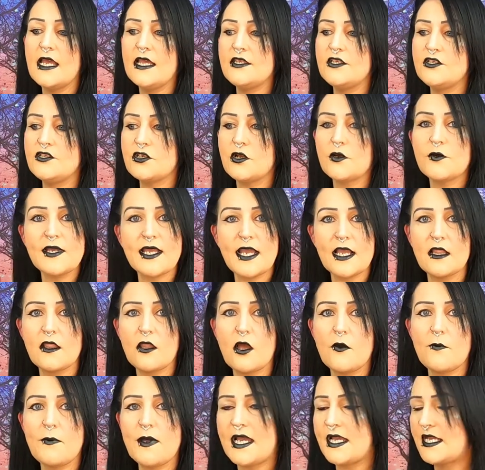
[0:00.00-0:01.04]
You don't get a
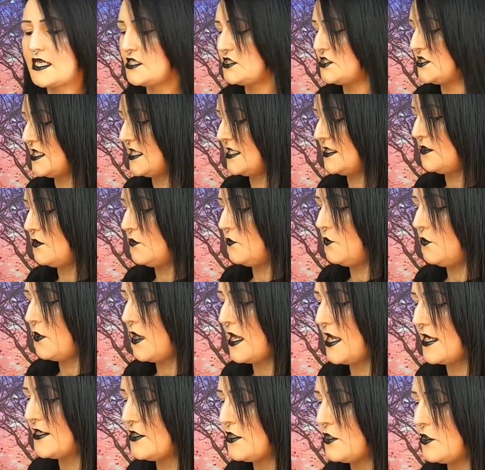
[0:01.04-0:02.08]
lot of packaging.
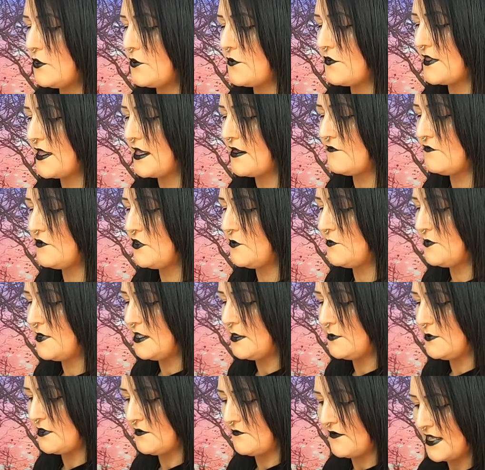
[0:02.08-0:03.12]
I know that a few
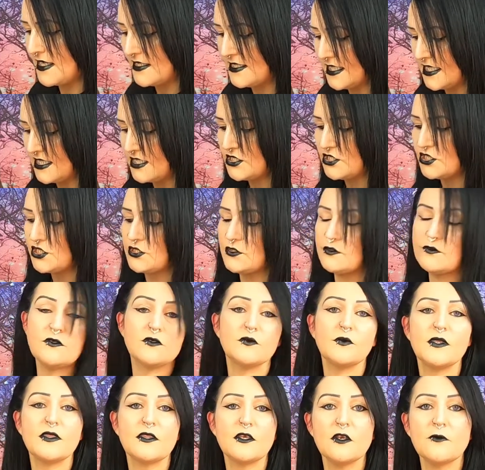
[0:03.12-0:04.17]
people have had
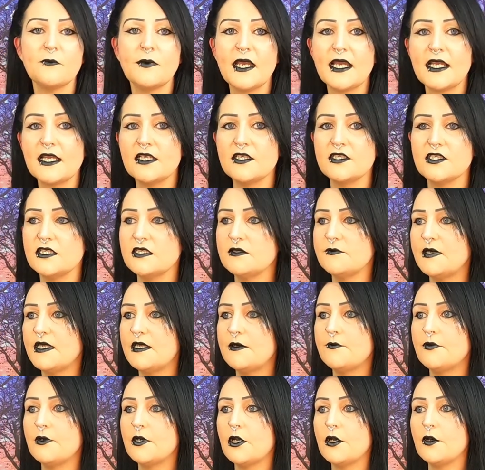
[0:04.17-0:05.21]
issues with their packaging
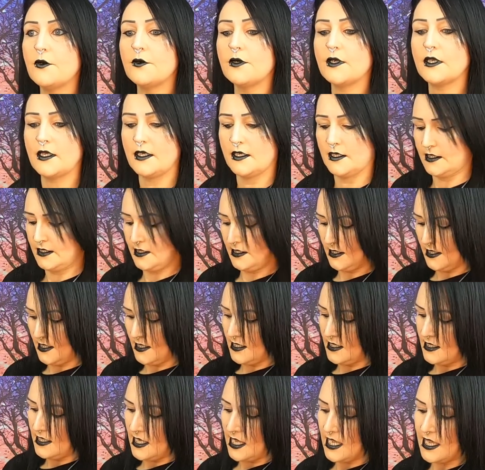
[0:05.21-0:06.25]
being broke.
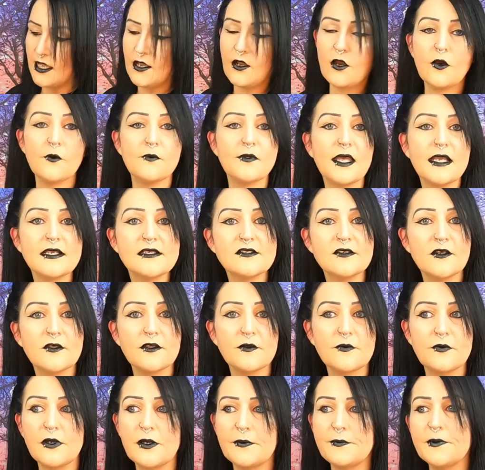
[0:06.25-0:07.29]
I hope that's not
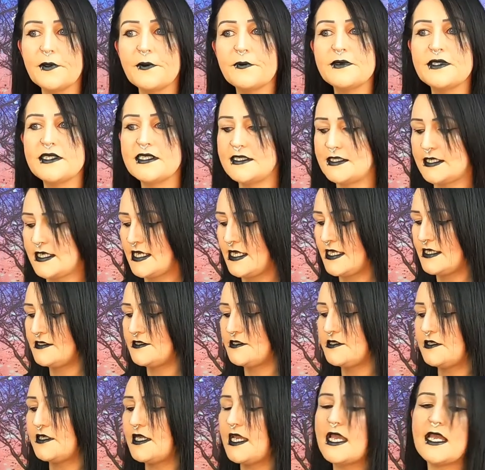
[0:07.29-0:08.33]
the problem today.
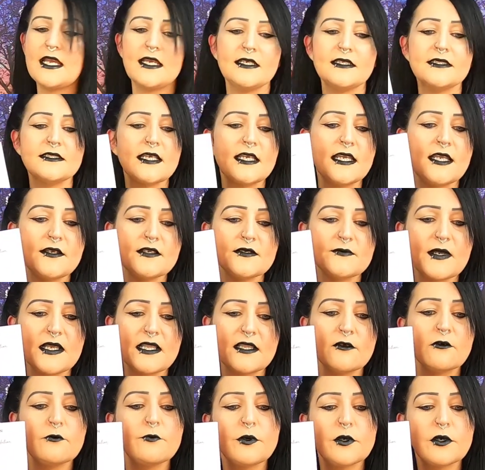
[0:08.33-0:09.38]
So guys, here's my
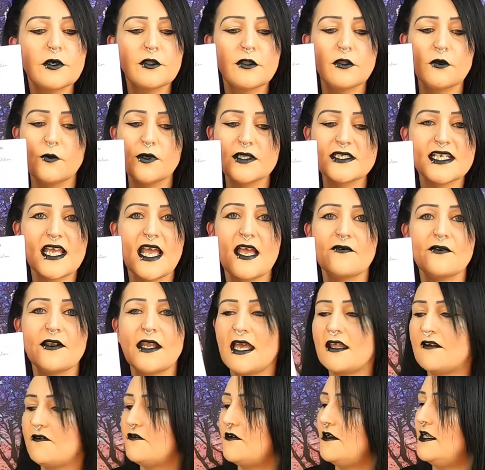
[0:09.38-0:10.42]
little booklet, which I haven't
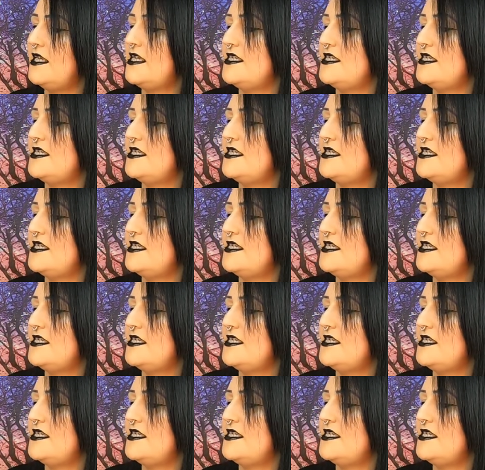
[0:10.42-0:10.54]
had for